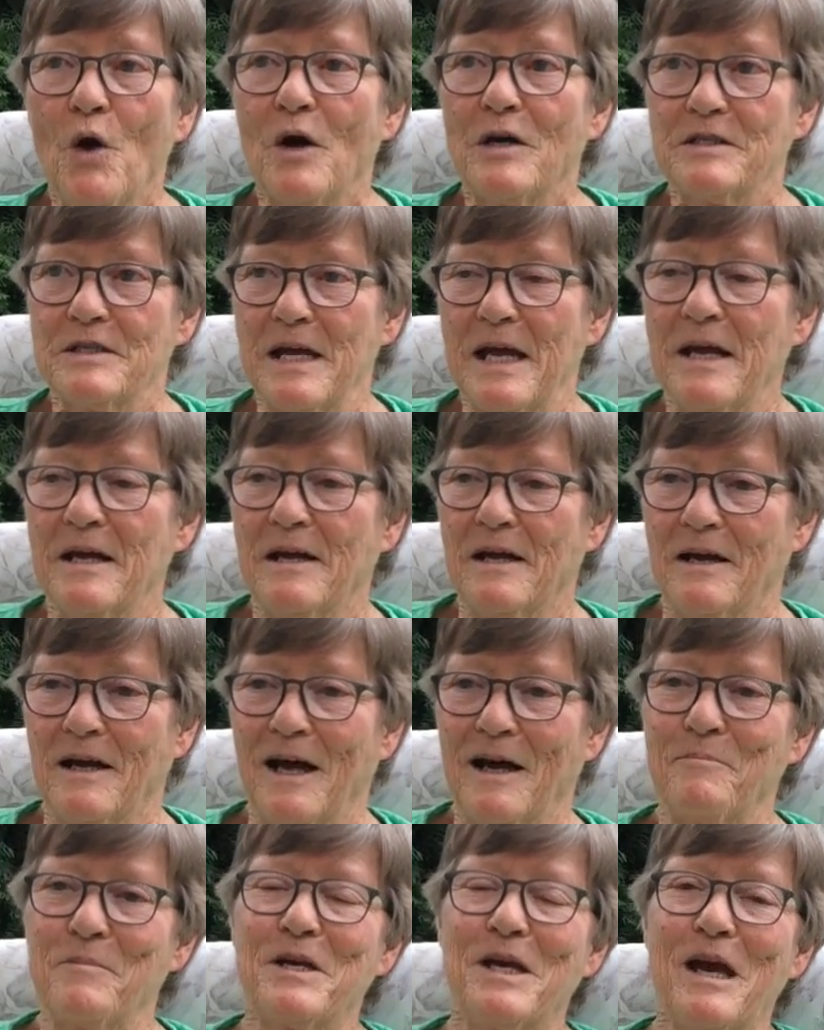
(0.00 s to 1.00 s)

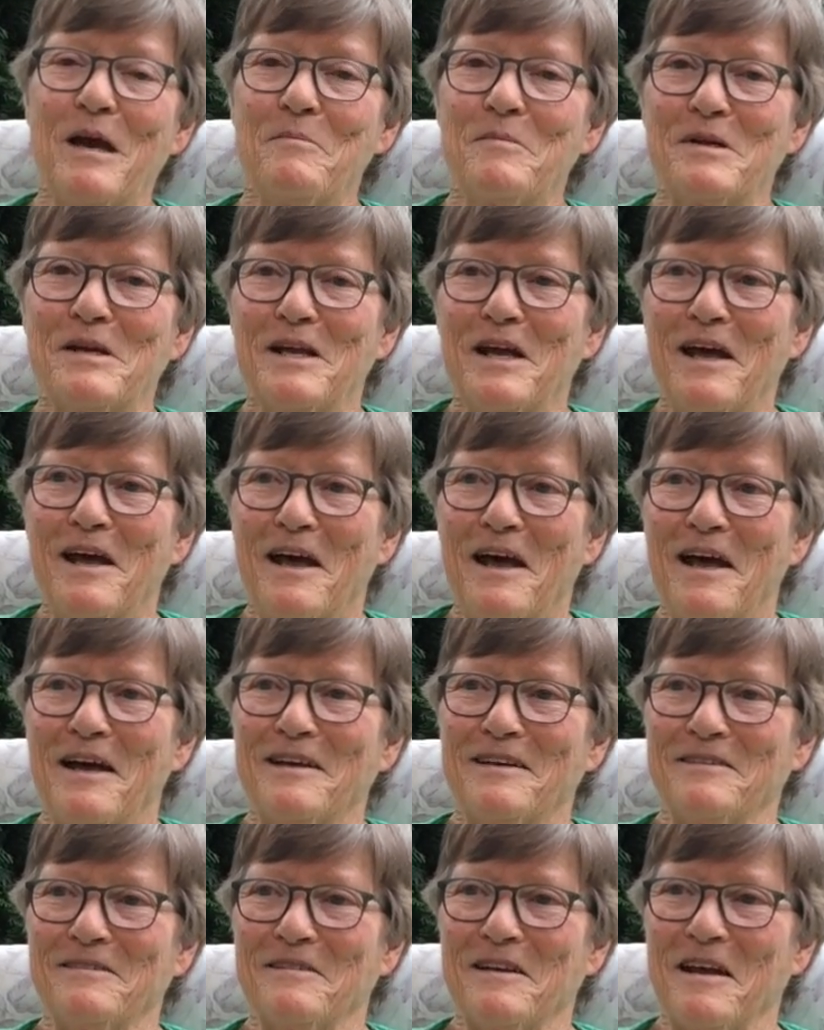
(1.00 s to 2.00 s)
I became
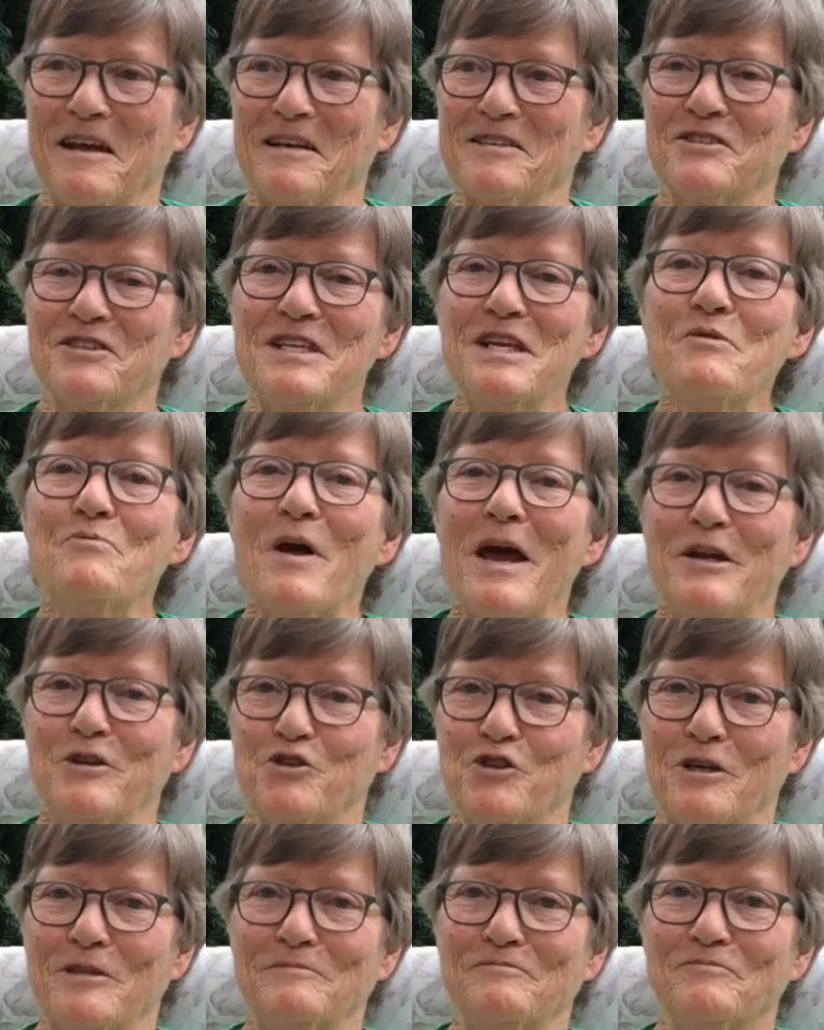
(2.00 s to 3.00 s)
a sea
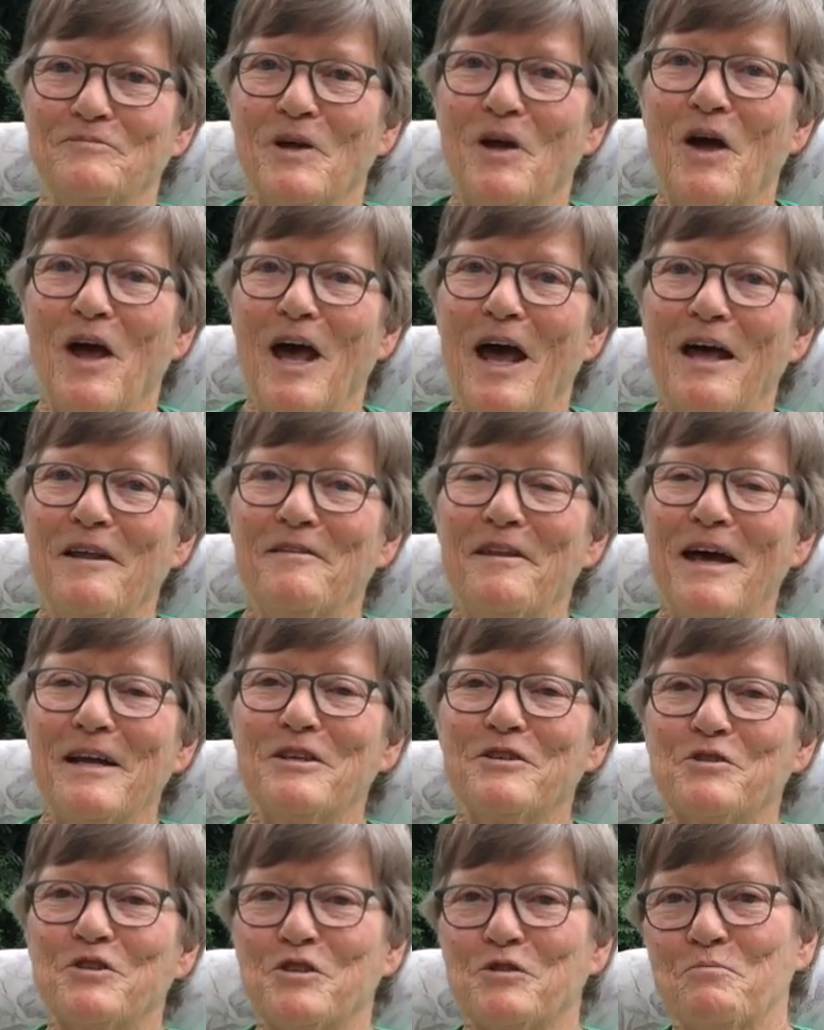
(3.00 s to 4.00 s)
ranger, and that
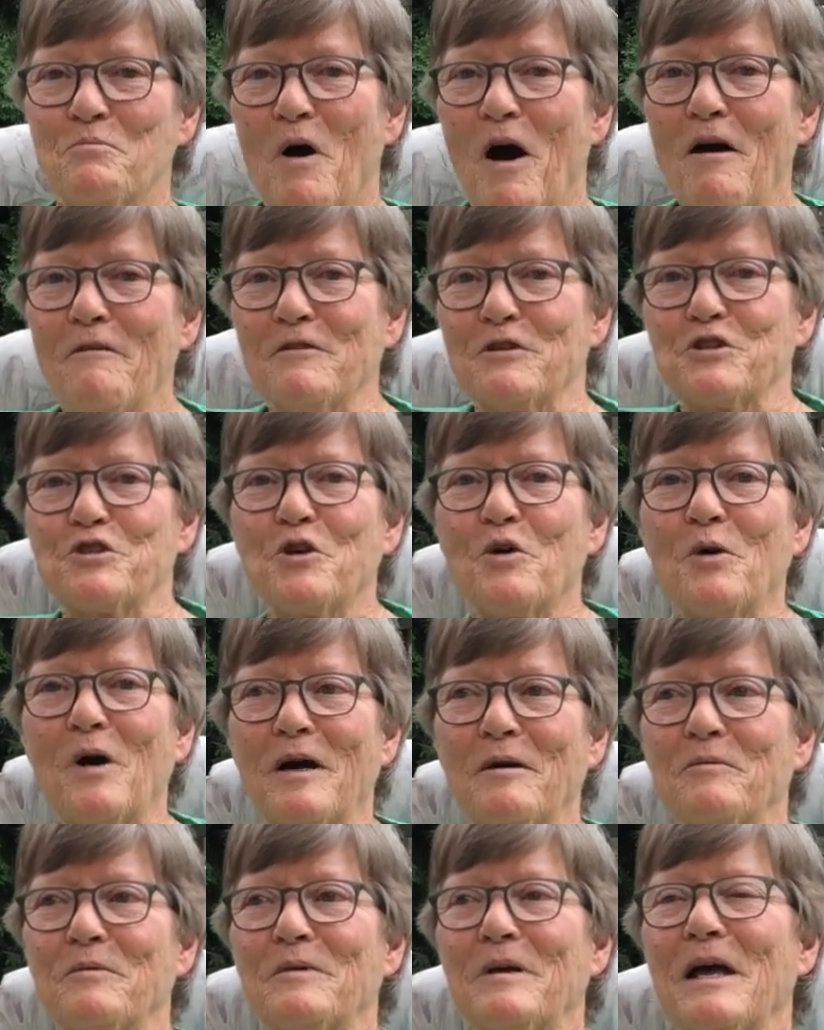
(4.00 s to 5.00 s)
is just marvelous.
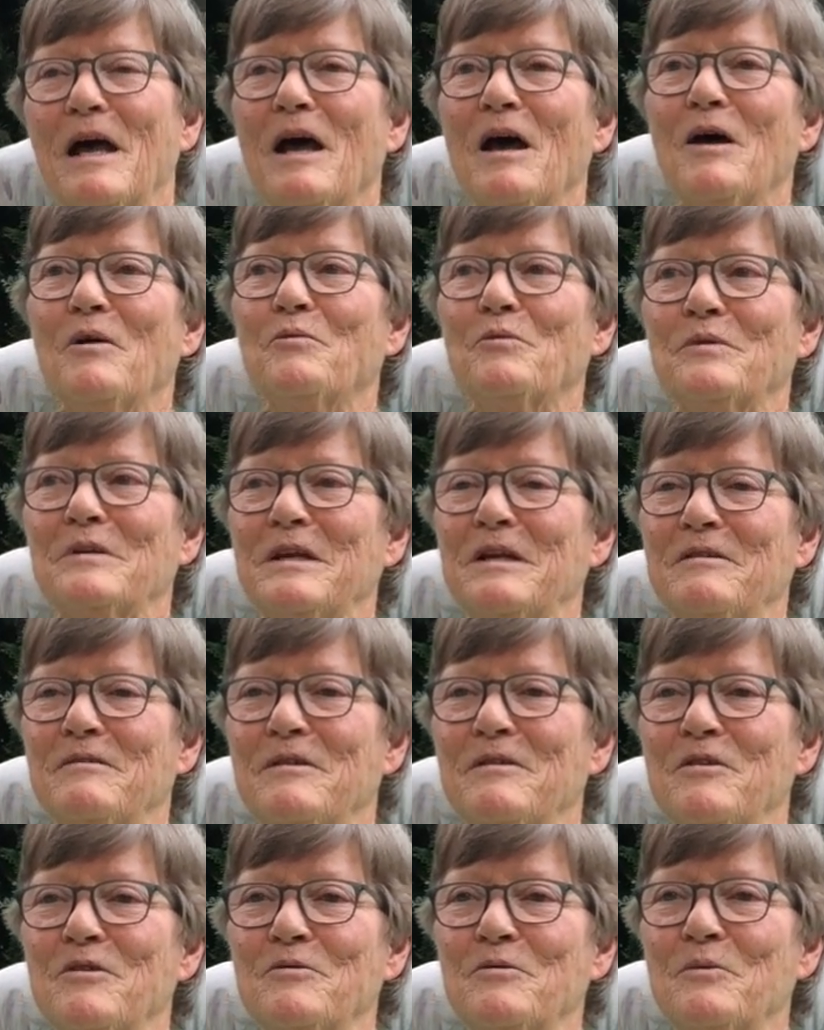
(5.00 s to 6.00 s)
So
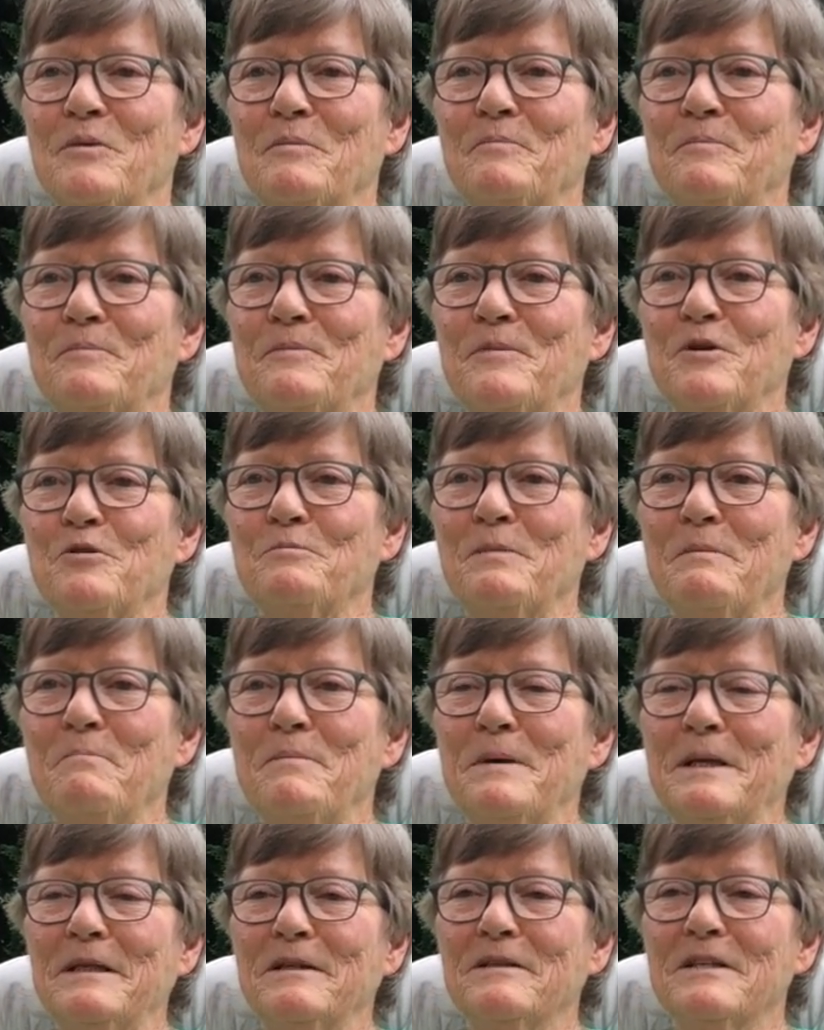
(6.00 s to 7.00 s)
you'd be
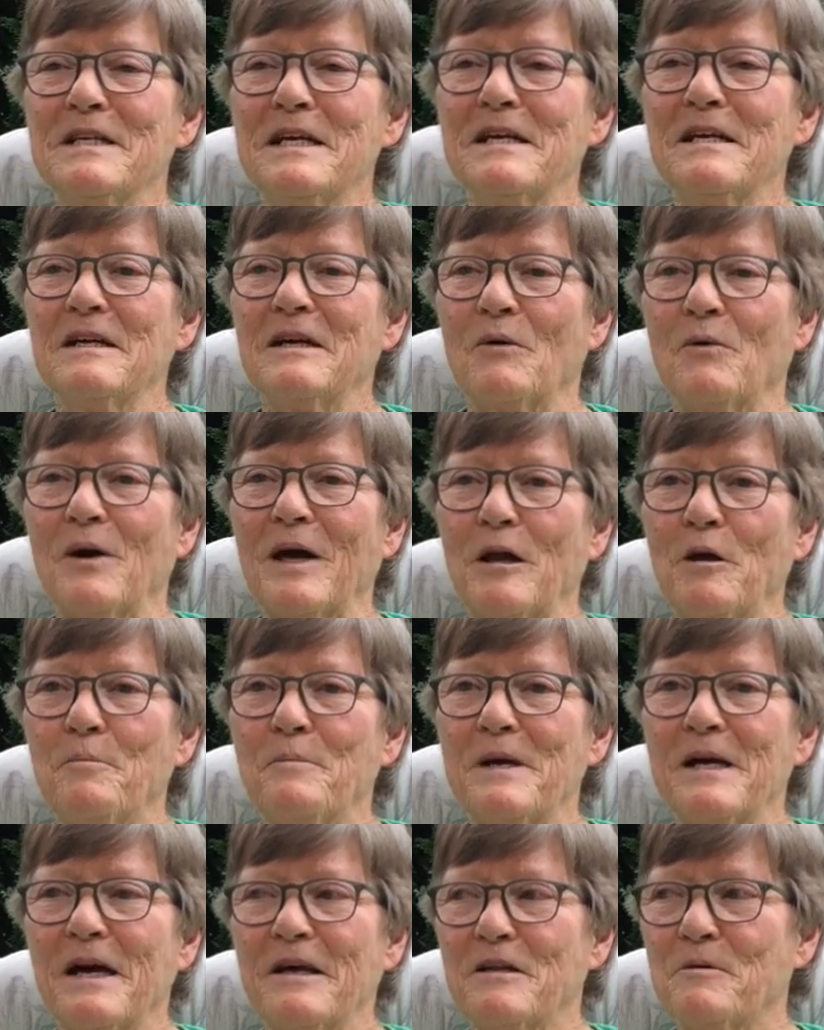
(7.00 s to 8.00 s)
building or
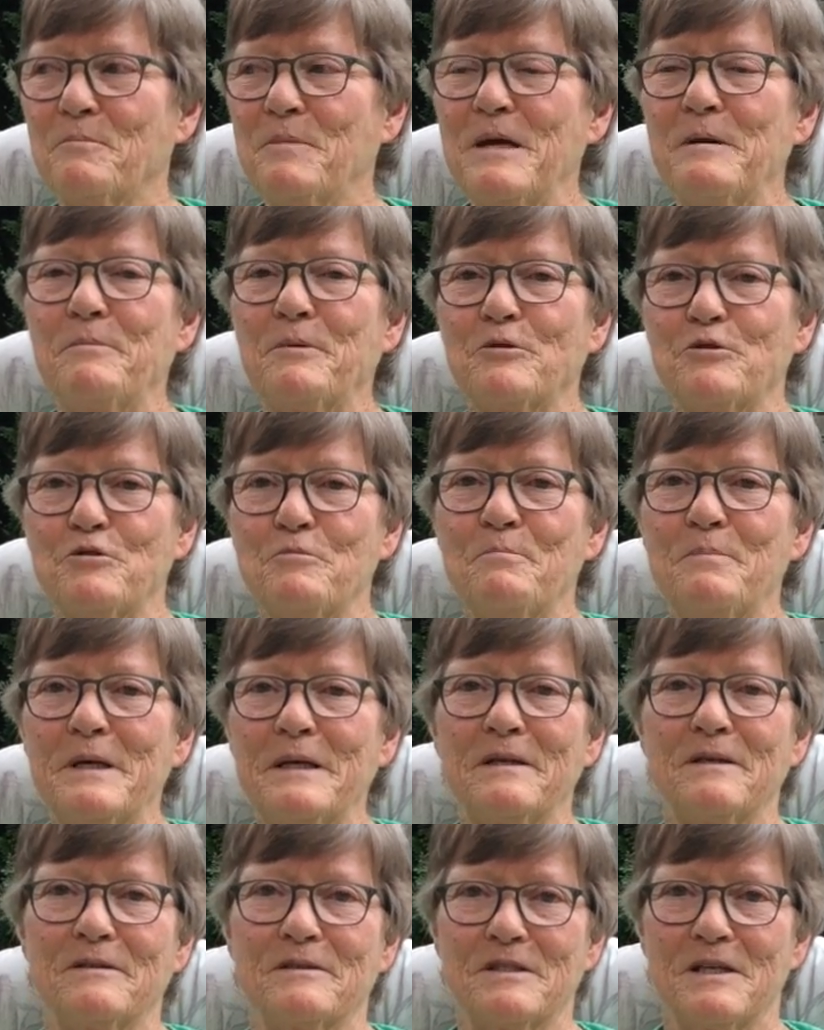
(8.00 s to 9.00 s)
helping other people to
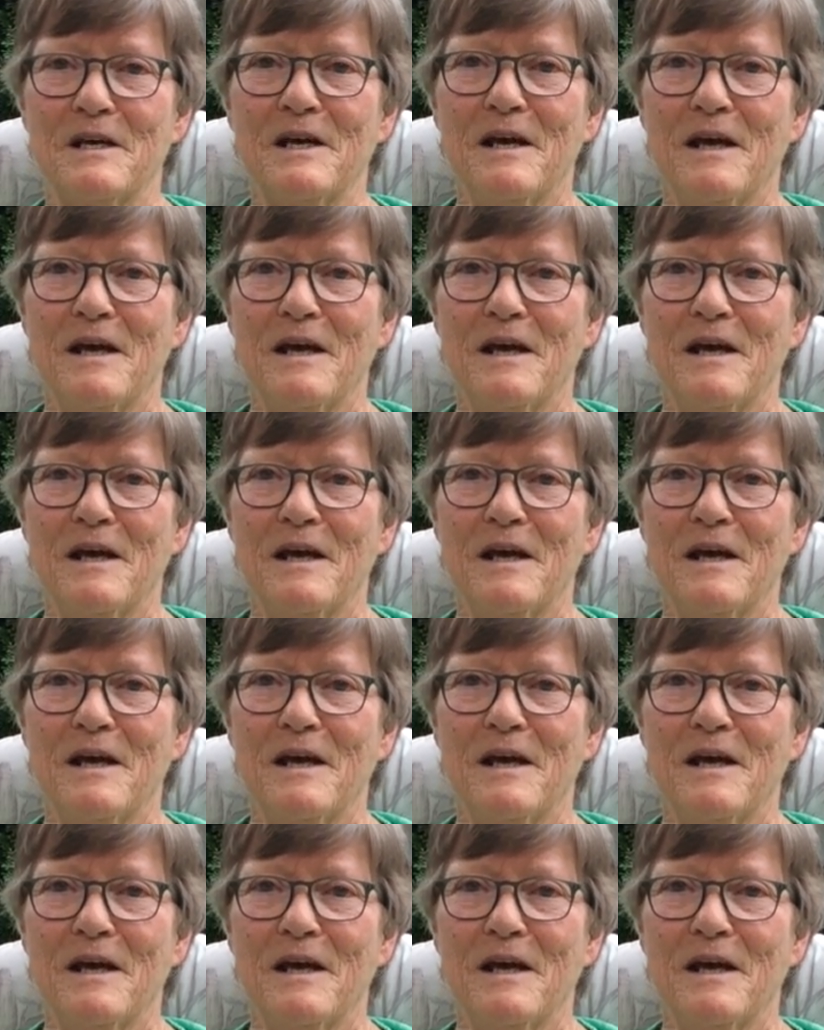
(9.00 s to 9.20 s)
build